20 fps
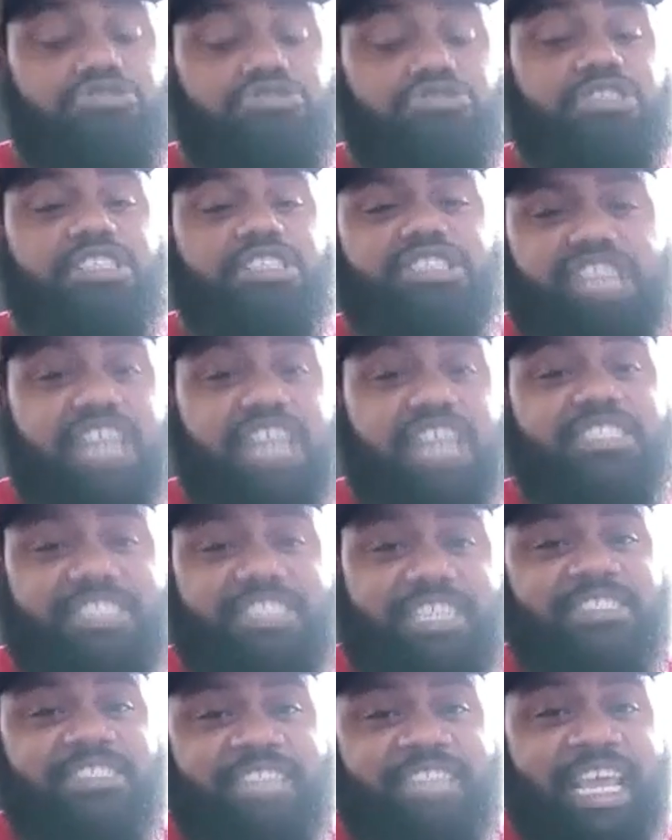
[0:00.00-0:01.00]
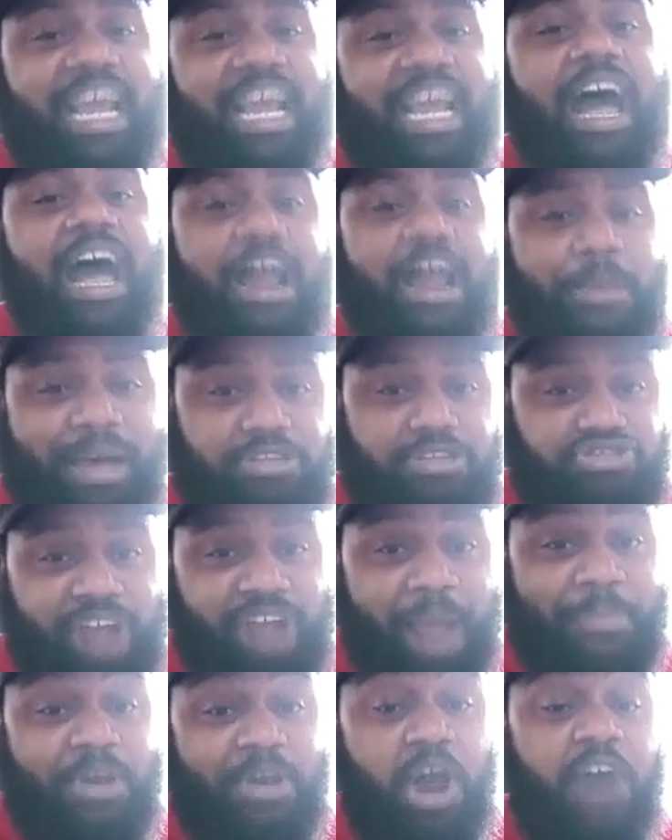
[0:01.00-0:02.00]
you just cussed this nigga out about
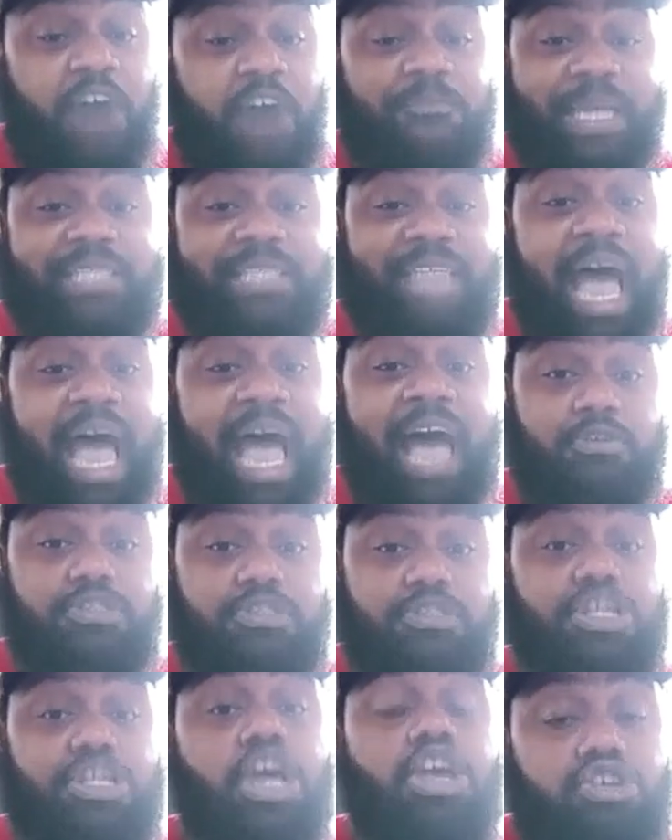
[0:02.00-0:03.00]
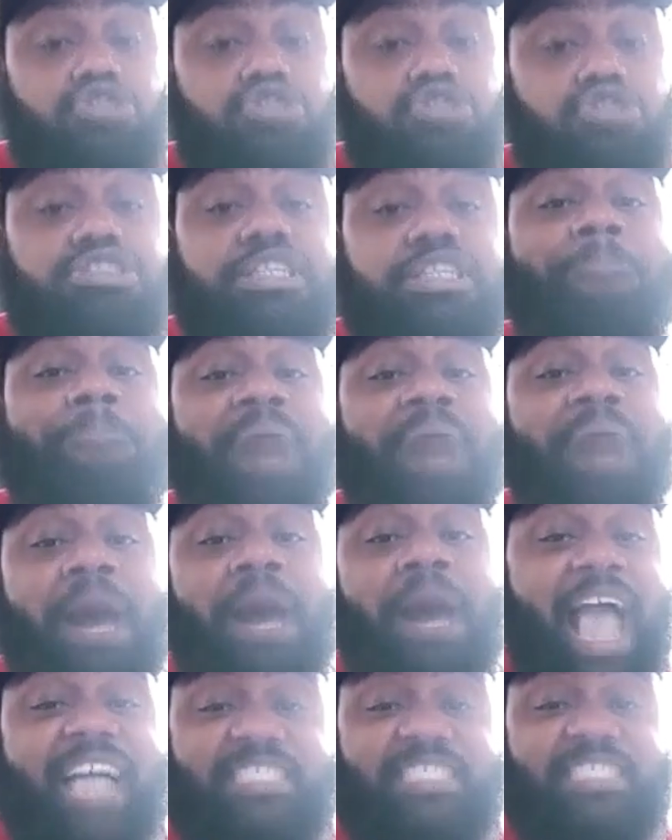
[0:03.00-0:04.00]
dropping off McDonald's. Use a bum
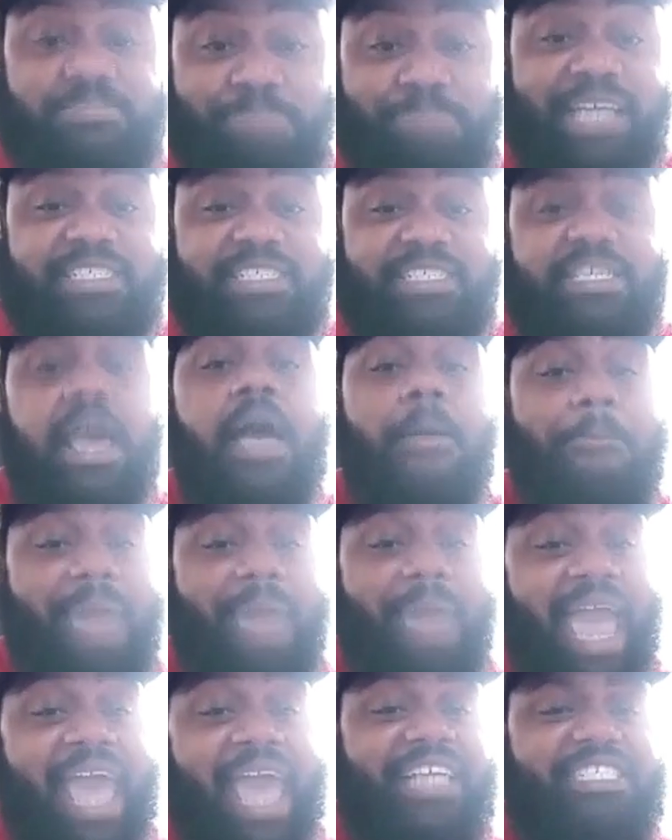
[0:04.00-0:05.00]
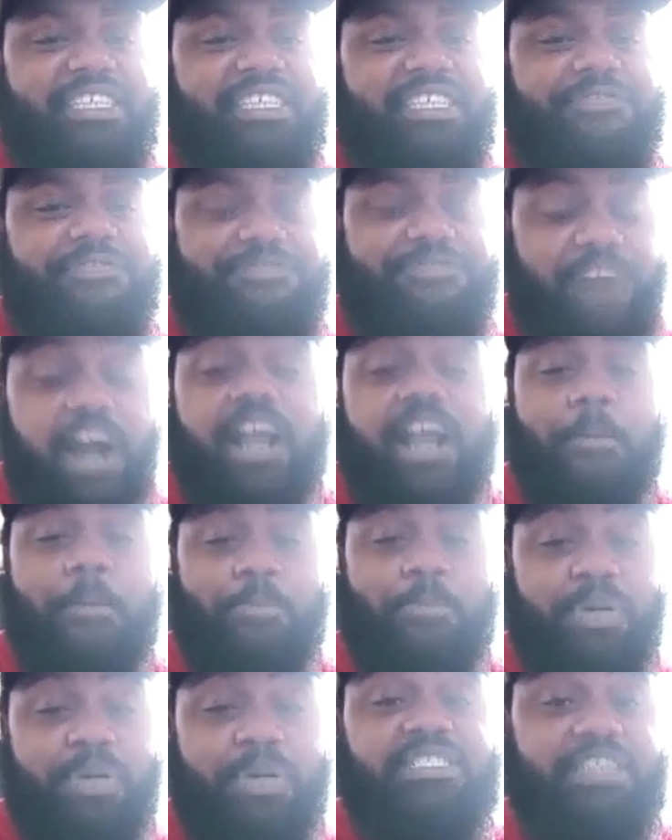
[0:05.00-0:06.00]
ass bitch. Manage your fucking
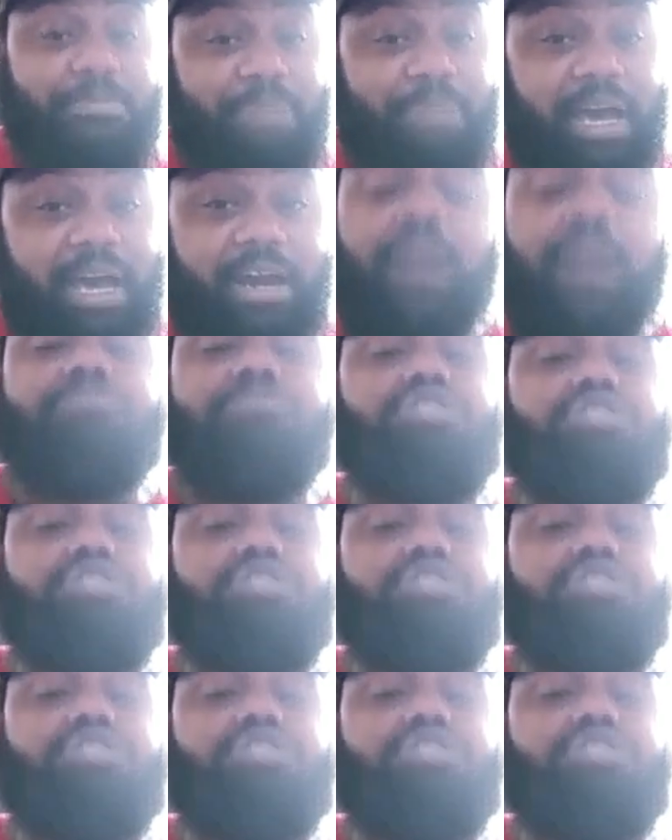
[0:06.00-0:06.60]
pussy better. I'm